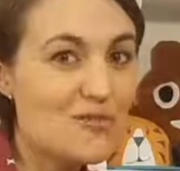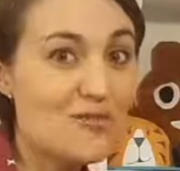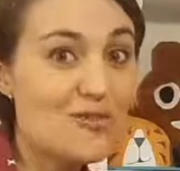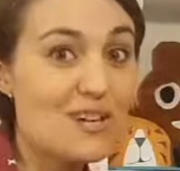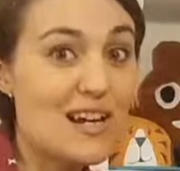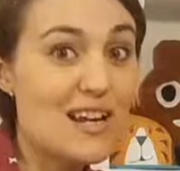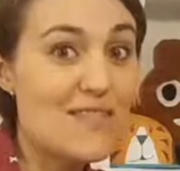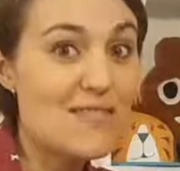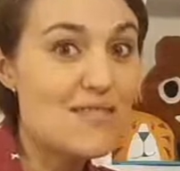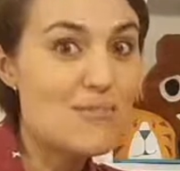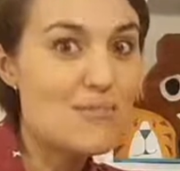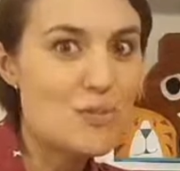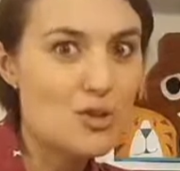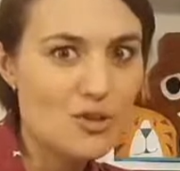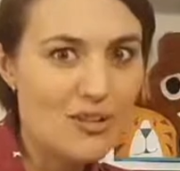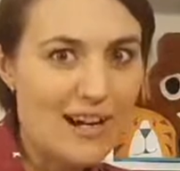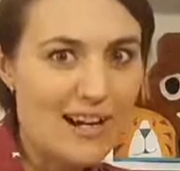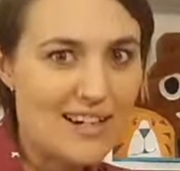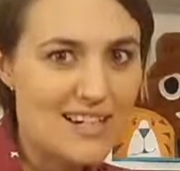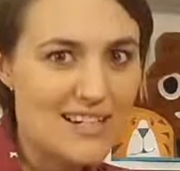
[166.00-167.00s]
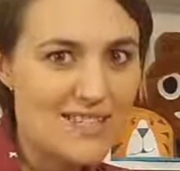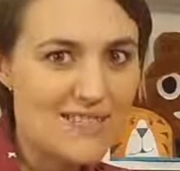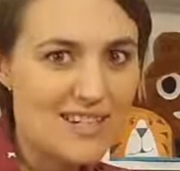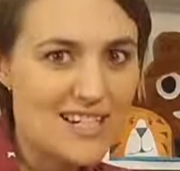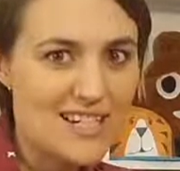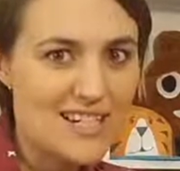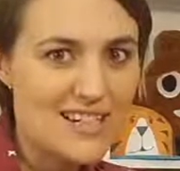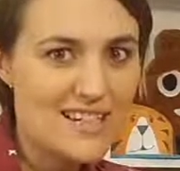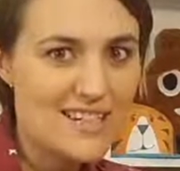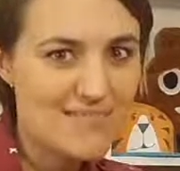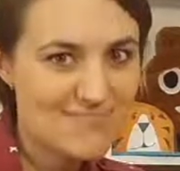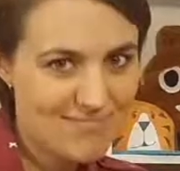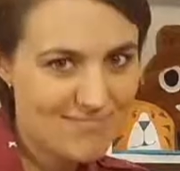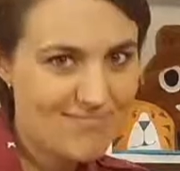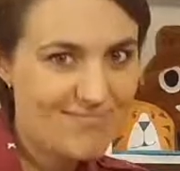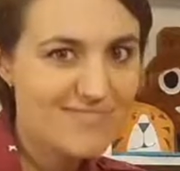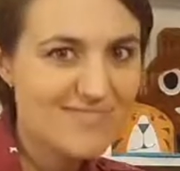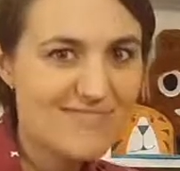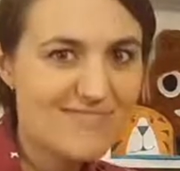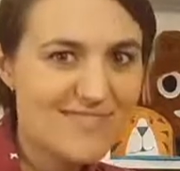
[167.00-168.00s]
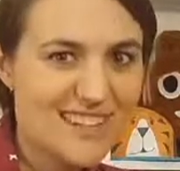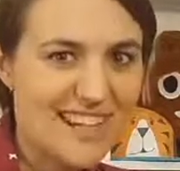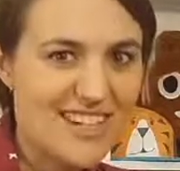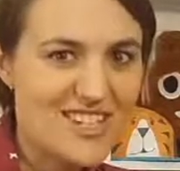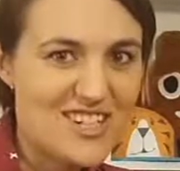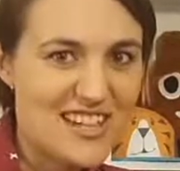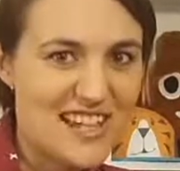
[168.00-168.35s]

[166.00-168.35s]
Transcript: for even more activities. Catch you